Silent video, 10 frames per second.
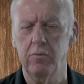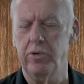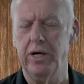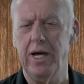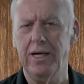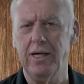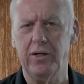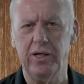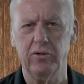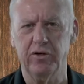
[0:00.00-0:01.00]
but any
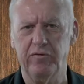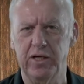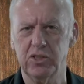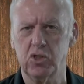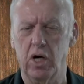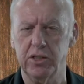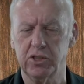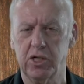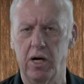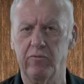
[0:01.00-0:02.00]
legal defense costs
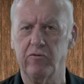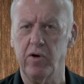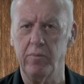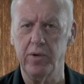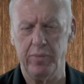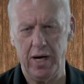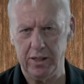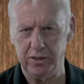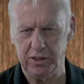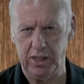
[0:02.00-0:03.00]
come from the
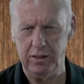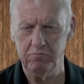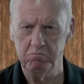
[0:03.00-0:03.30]
policy,